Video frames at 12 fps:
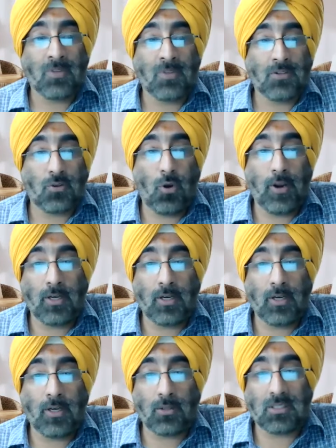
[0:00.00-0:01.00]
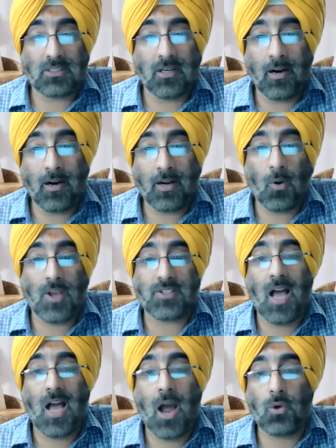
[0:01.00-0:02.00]
So going to the third
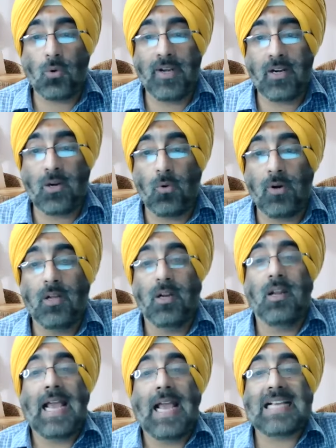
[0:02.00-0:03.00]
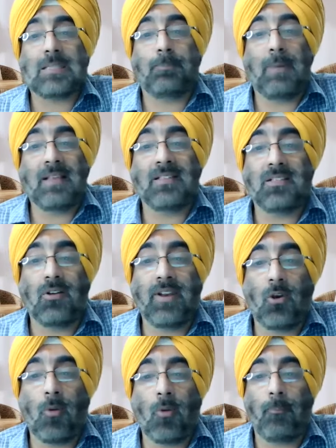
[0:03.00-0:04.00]
question, how to include expenses on
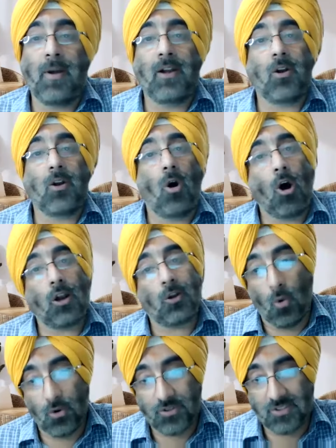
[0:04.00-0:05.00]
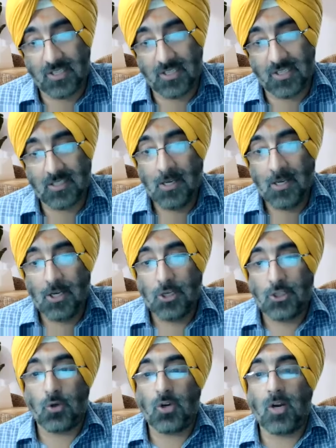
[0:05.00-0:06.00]
equipment or courses?
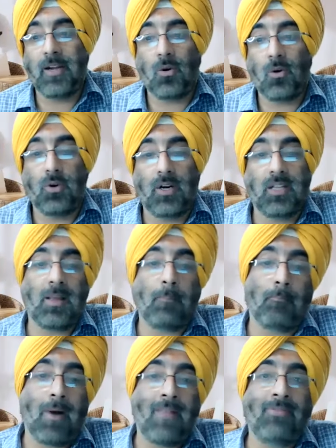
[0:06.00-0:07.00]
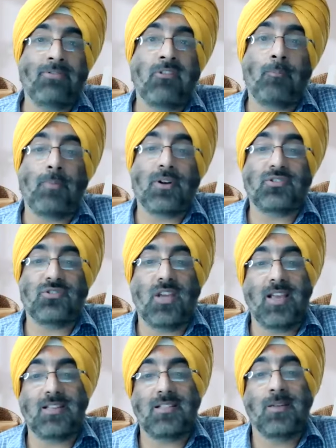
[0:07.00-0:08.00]
Should it be included in the month of
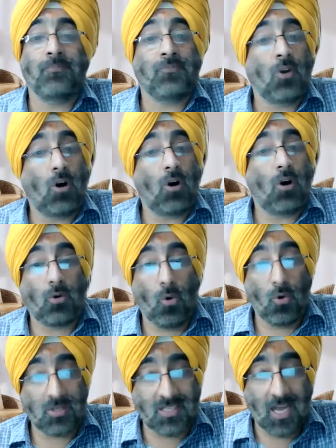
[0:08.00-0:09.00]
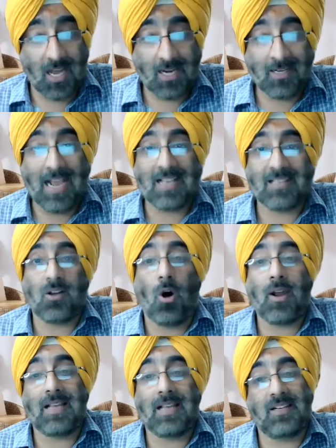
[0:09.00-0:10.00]
purchase or course done as
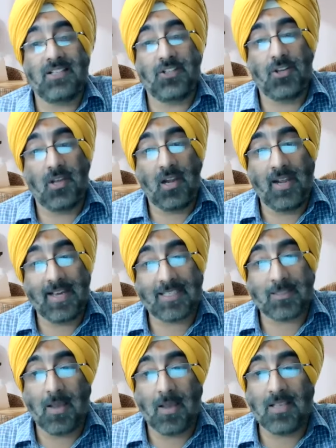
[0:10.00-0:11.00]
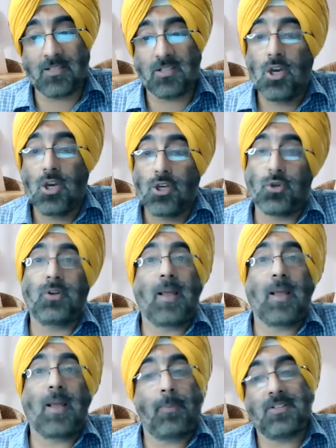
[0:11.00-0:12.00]
an yearly expense? Should
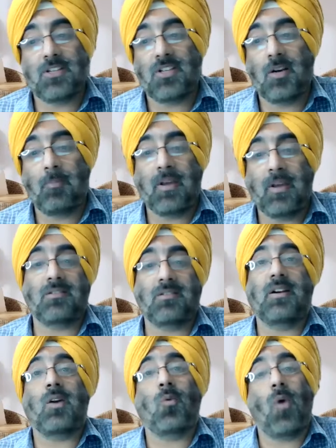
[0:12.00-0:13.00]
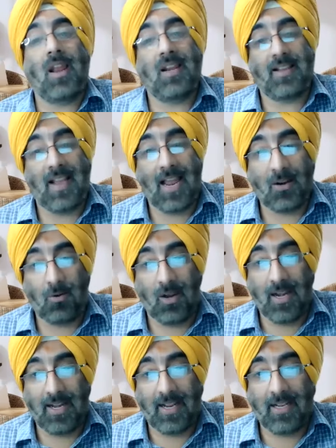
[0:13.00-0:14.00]
depreciation be considered while
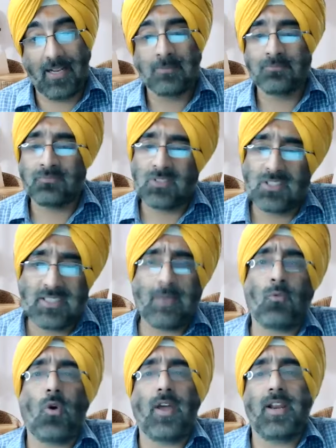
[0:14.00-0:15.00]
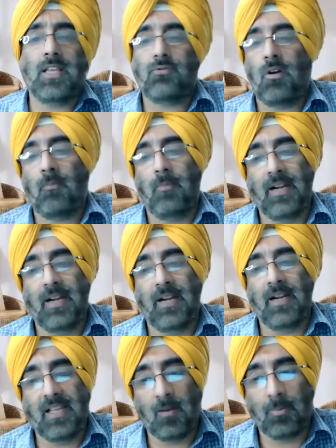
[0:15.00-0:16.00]
calculating? Same queries for
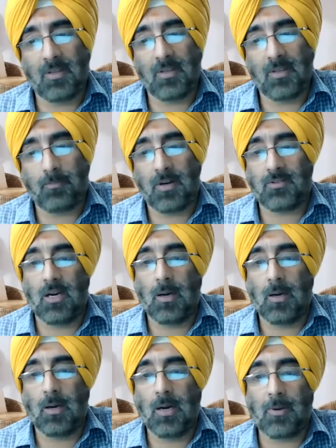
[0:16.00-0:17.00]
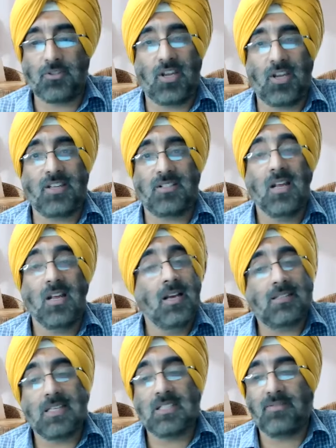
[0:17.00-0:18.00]
material purchased,
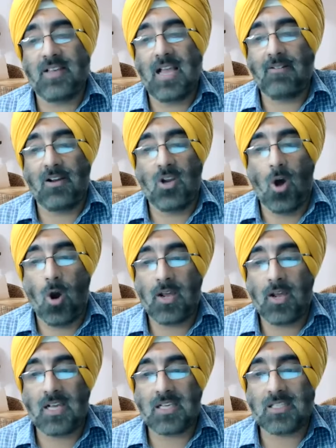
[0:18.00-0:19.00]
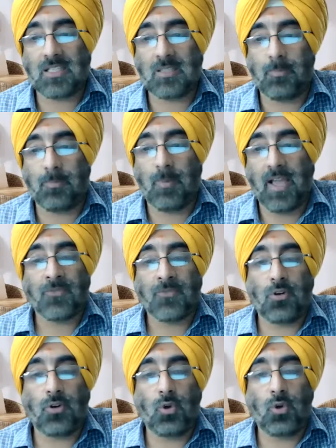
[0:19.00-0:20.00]
since we have a long expiry.
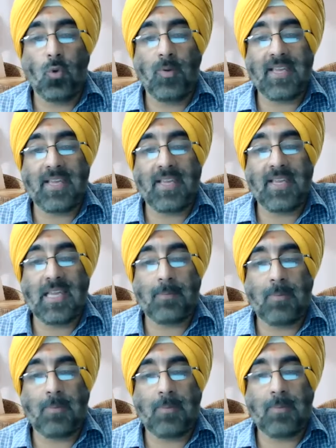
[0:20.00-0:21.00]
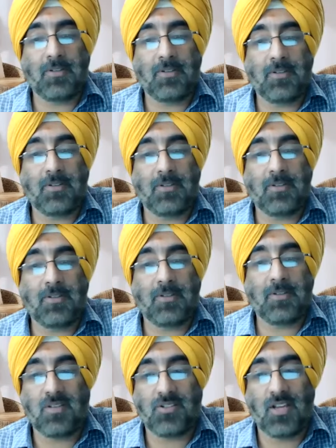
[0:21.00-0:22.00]
So do we keep a budget for expenses in
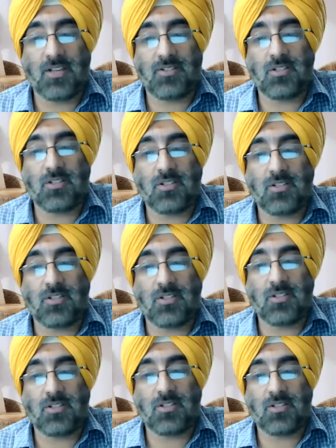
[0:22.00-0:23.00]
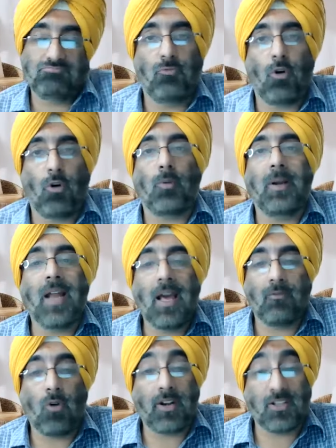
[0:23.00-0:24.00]
such cases? What to be
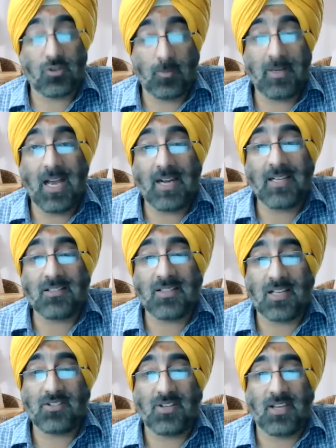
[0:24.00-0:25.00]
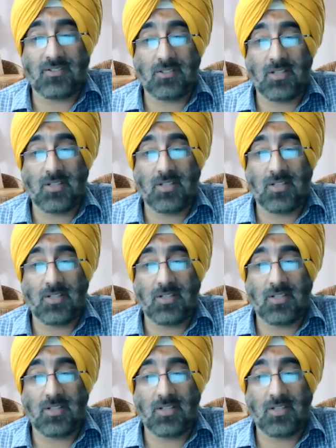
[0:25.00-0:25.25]
done? What is to be done in such cases?